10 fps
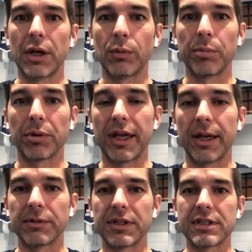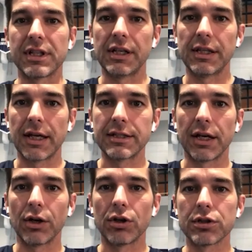And we play Hampton Sydney that
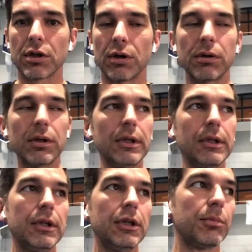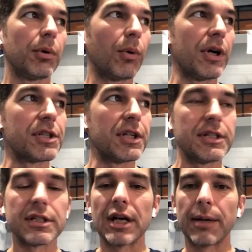day also. But
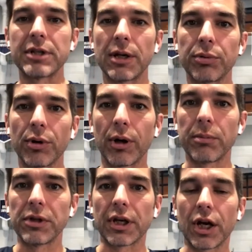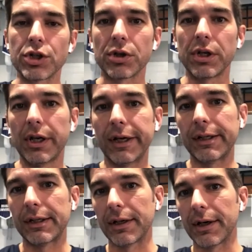Wesleyan's a top 10 program in the country.
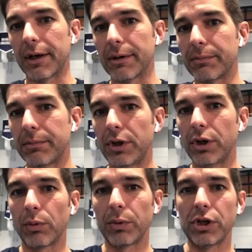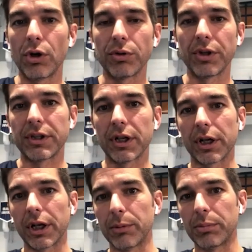And, you know, we know that they're
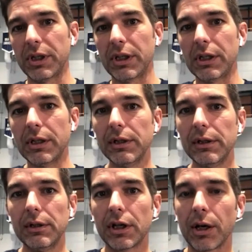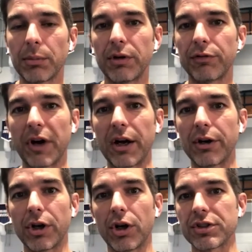going to be coming and
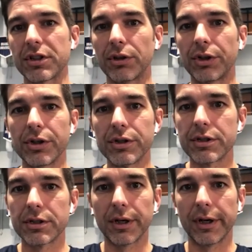firing all cylinders,